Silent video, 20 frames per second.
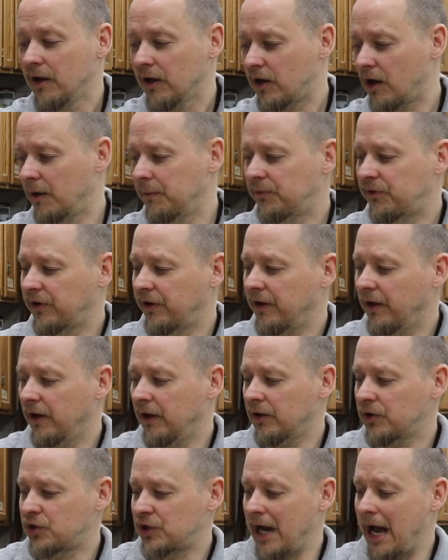come to
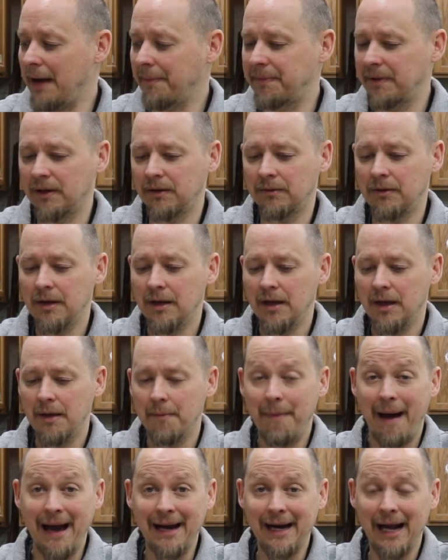the shop and
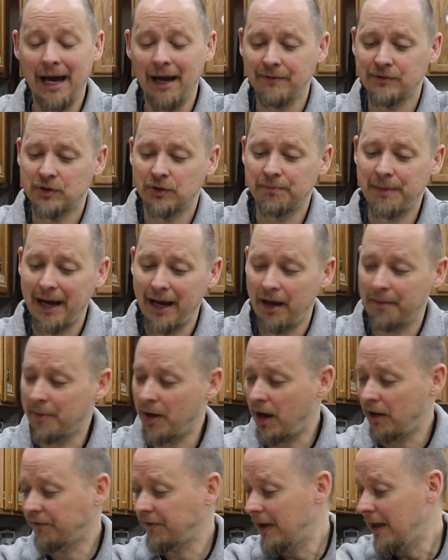buy knives or buy them
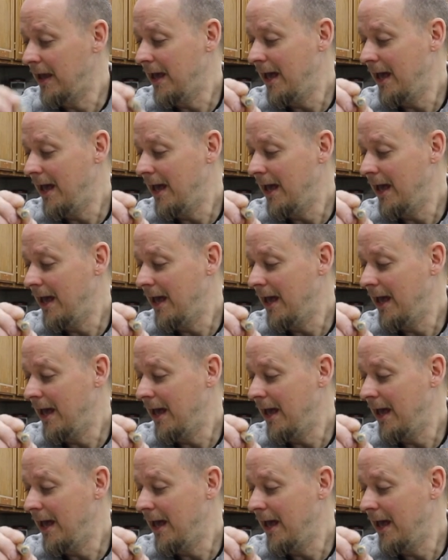off.